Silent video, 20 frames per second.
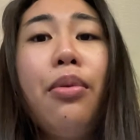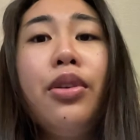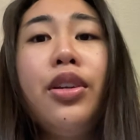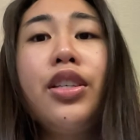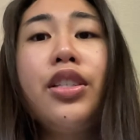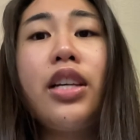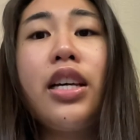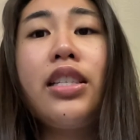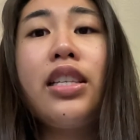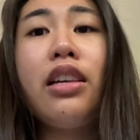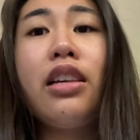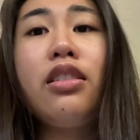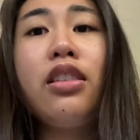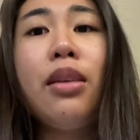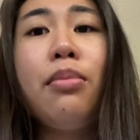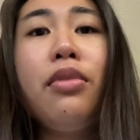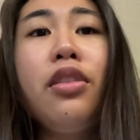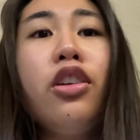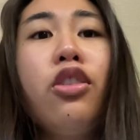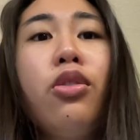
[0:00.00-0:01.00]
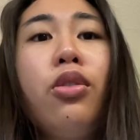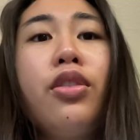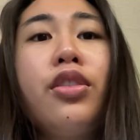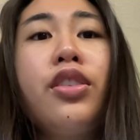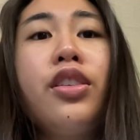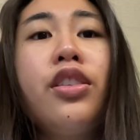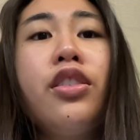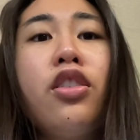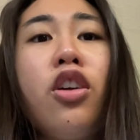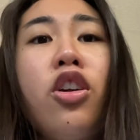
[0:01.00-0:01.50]
discuss how some of the
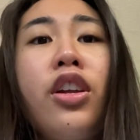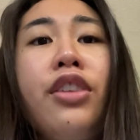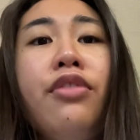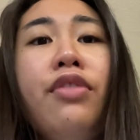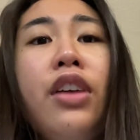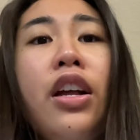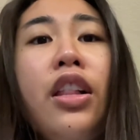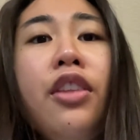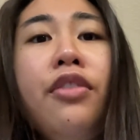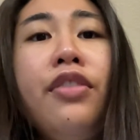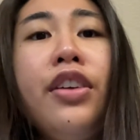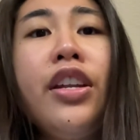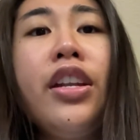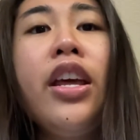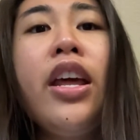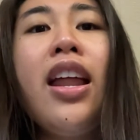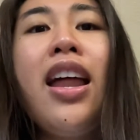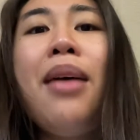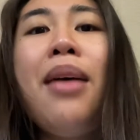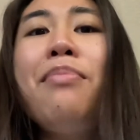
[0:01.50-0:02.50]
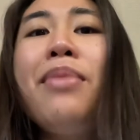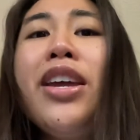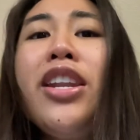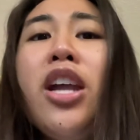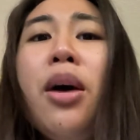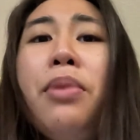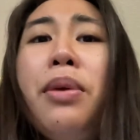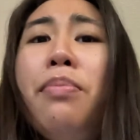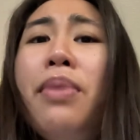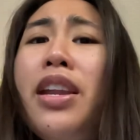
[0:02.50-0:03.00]
courses are irrelevant and may not
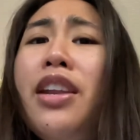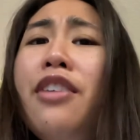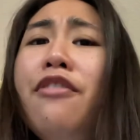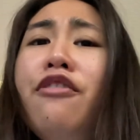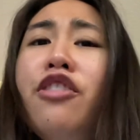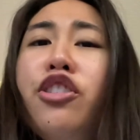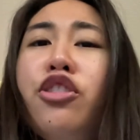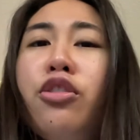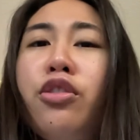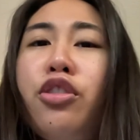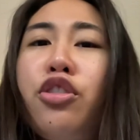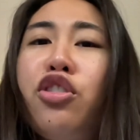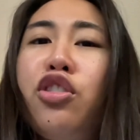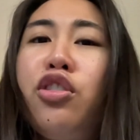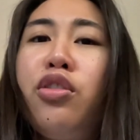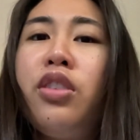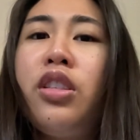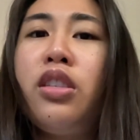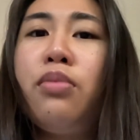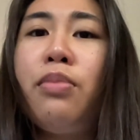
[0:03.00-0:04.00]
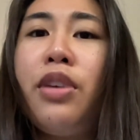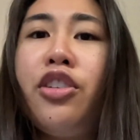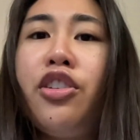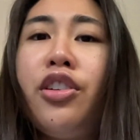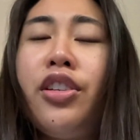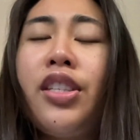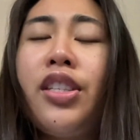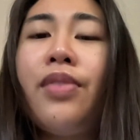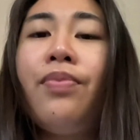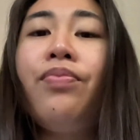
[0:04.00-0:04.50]
be beneficial to students'
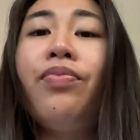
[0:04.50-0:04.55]
majors.